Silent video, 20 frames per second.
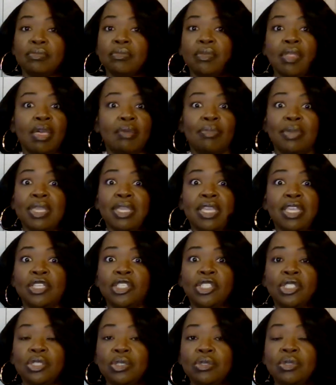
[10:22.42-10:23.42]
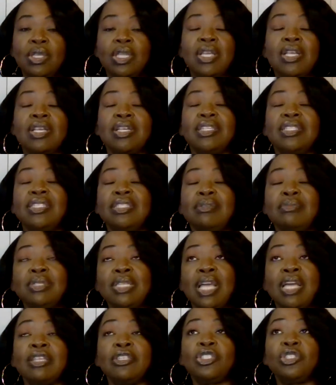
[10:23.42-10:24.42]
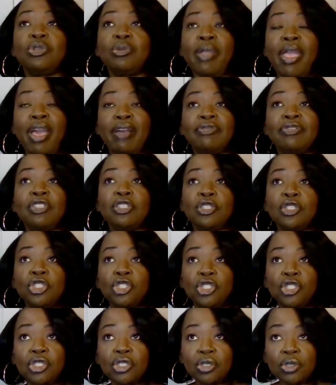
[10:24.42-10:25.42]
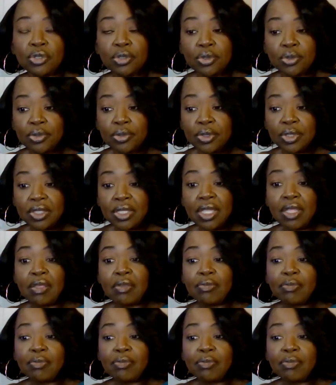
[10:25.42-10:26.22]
a big issue. Sometimes you have to choose